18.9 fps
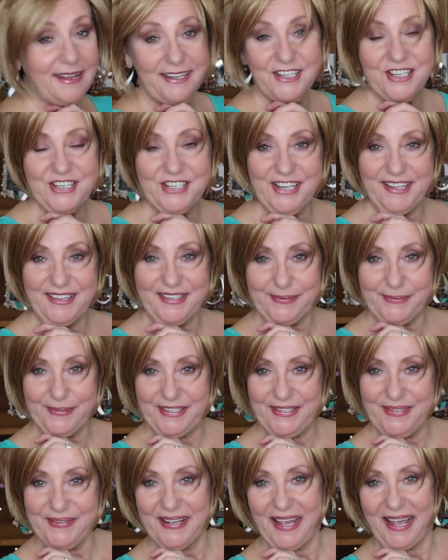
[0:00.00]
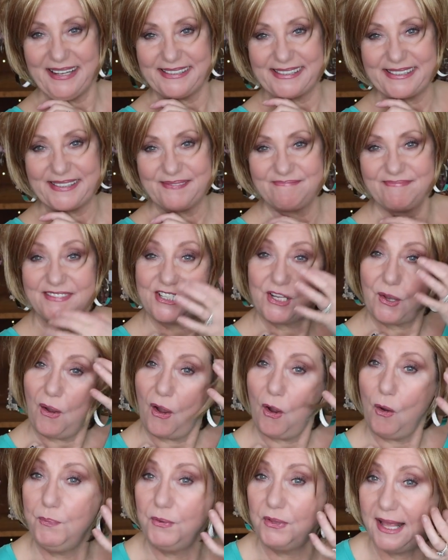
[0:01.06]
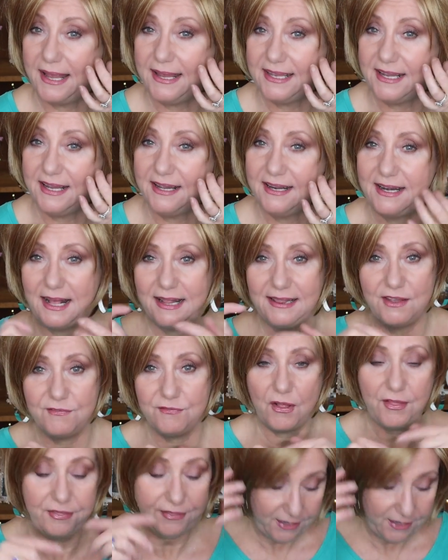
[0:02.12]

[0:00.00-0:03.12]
can share this with you guys. So I hope you like it. I'll leave all